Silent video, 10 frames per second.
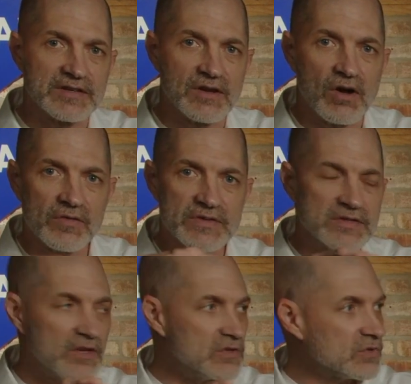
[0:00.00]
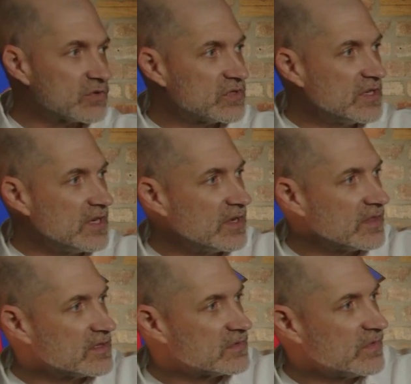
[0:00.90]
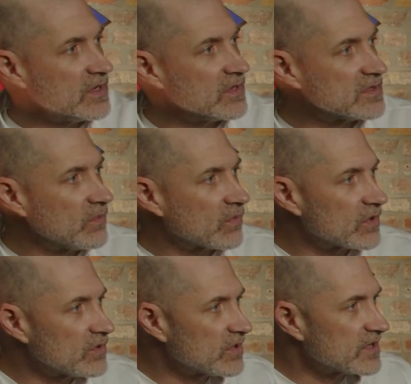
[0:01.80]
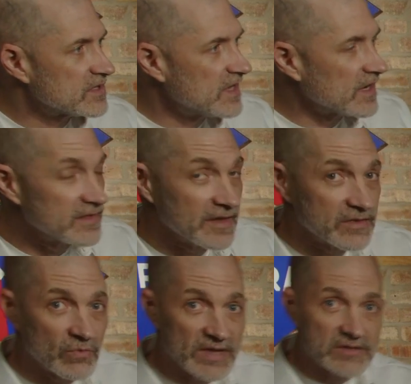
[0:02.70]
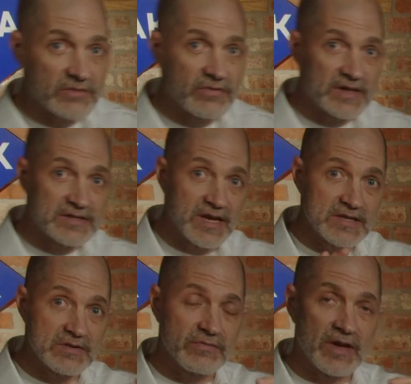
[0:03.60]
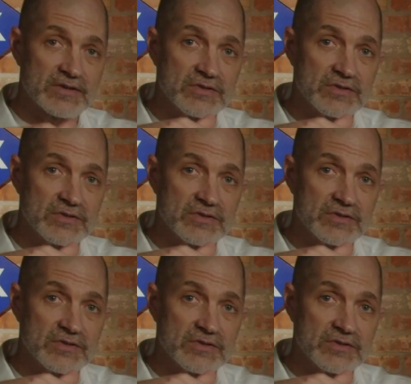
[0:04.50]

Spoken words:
and all of a sudden you'll see in these videos that we're going to look in a second that the resonant effect takes effect.